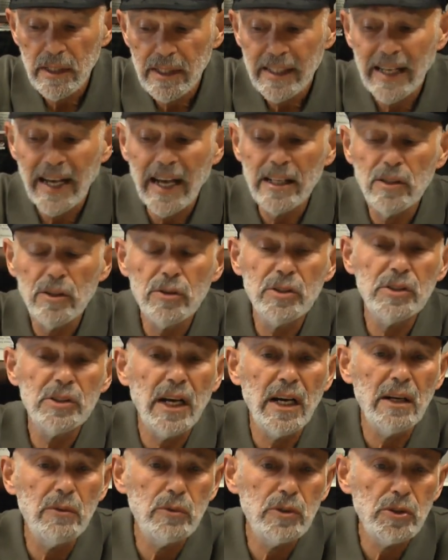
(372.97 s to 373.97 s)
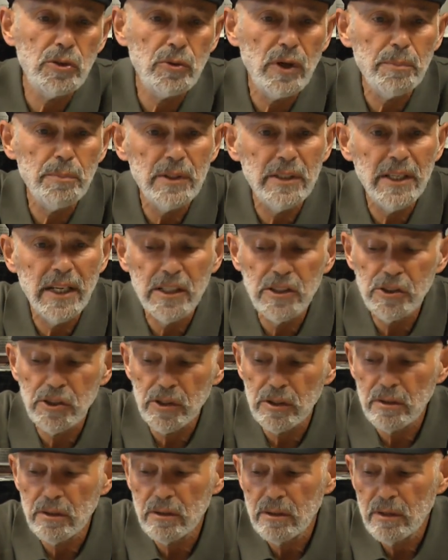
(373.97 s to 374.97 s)
God looks on with
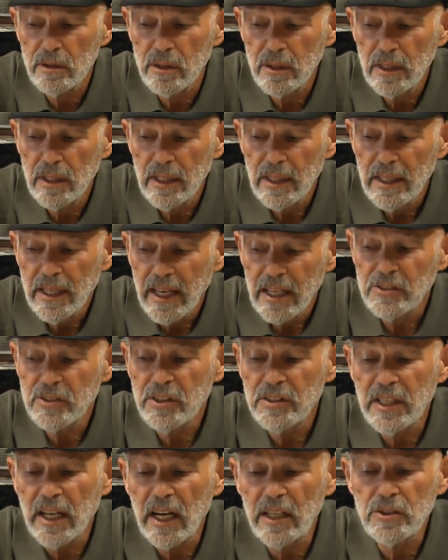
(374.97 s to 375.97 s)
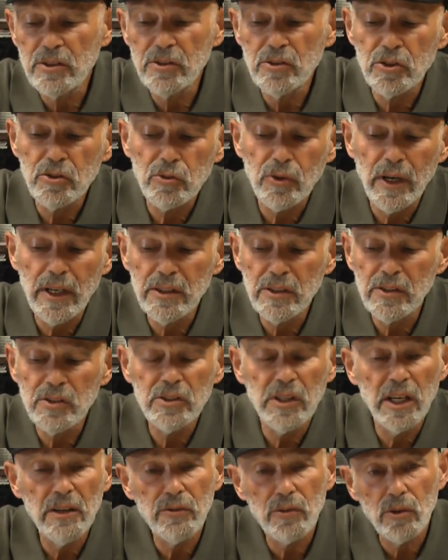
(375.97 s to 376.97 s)
trepidation as the doctors are trying to
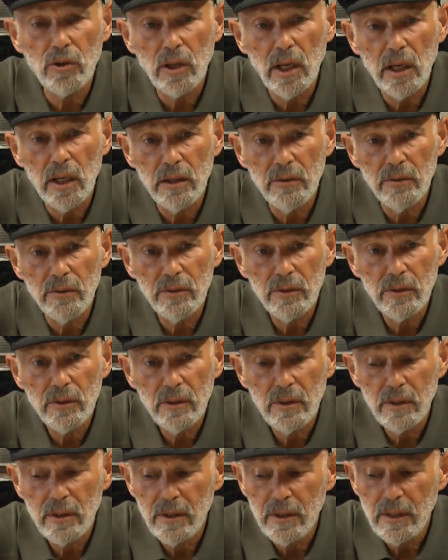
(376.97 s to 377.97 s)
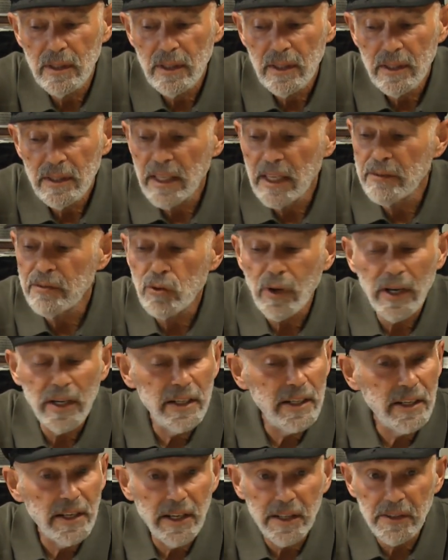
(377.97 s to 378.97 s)
save her life. They have tried
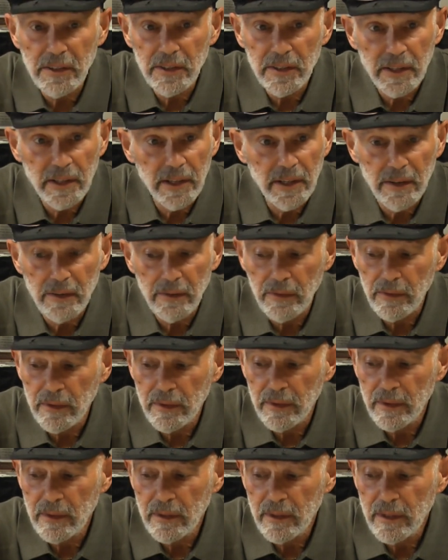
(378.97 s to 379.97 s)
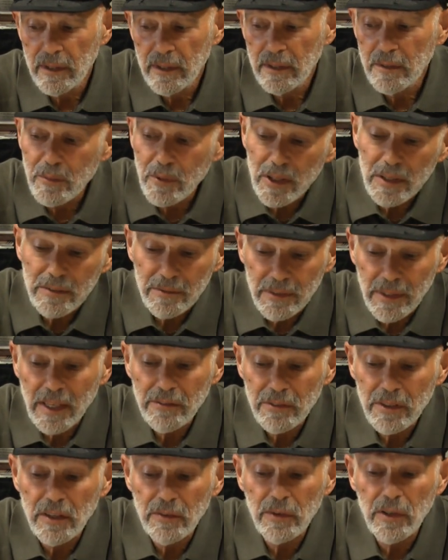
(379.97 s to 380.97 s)
again and again, but
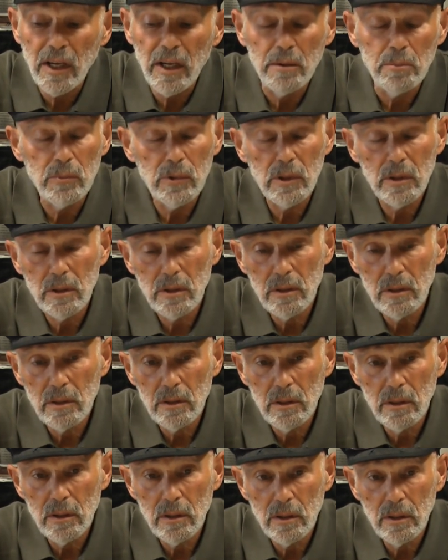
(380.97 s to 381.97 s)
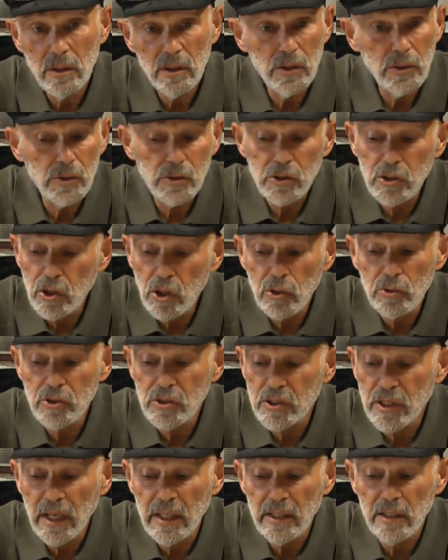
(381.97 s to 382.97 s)
they've given up. There is no
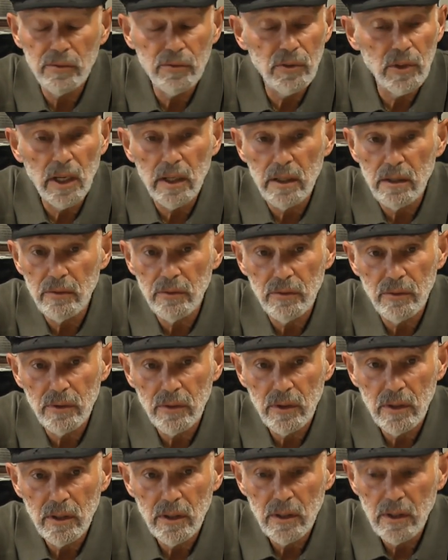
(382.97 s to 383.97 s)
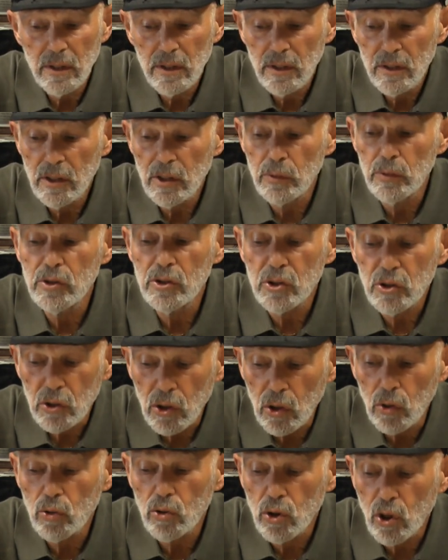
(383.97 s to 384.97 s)
sign of life. There is
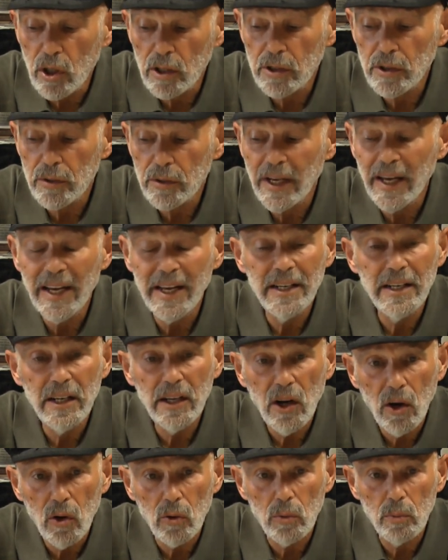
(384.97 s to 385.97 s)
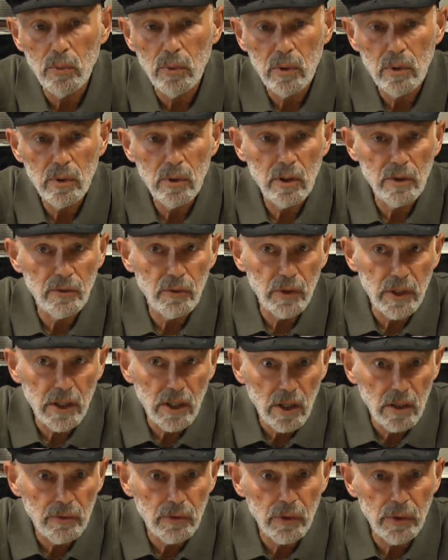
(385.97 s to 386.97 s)
no longer any hope of
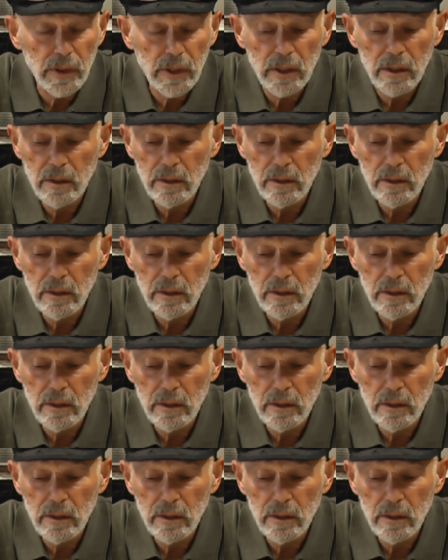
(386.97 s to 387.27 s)
recovery.